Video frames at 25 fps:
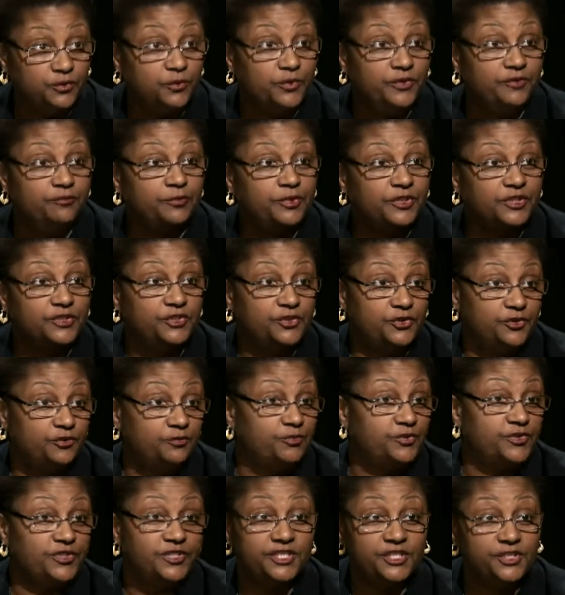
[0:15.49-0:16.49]
We put
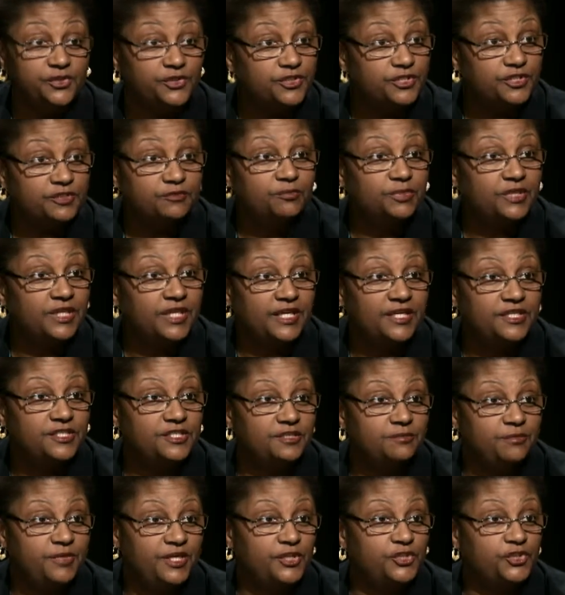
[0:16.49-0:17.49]
certain procedures in place
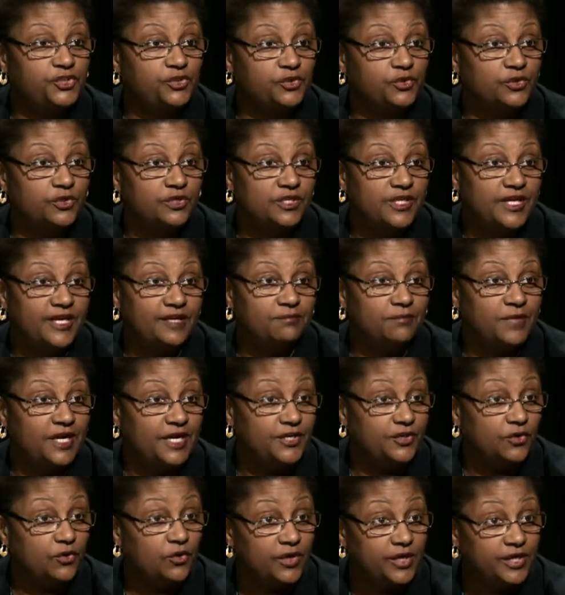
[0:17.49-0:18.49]
to make sure that
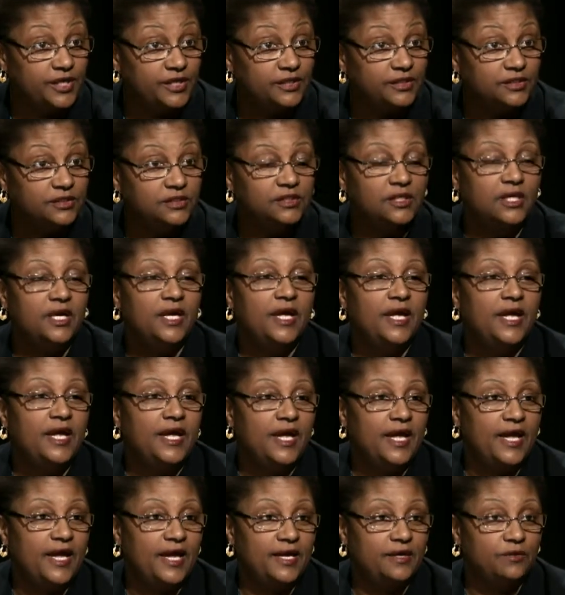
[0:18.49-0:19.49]
minorities
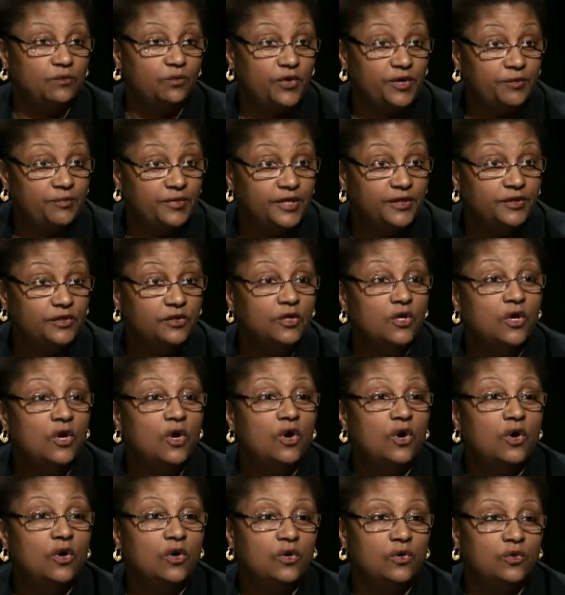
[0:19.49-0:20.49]
and women
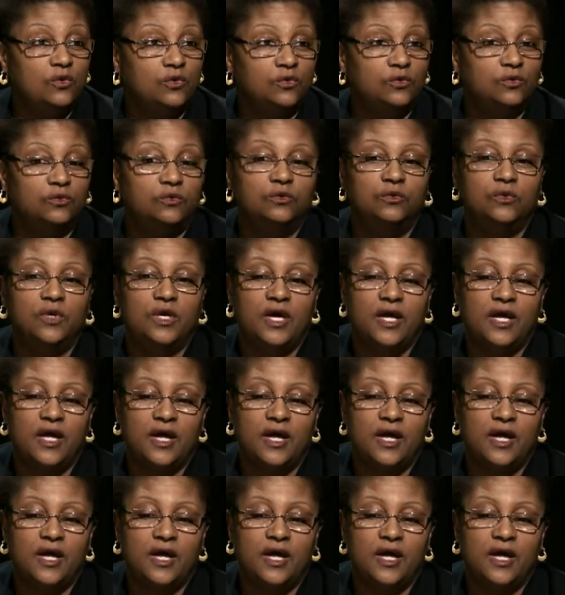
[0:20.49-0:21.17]
who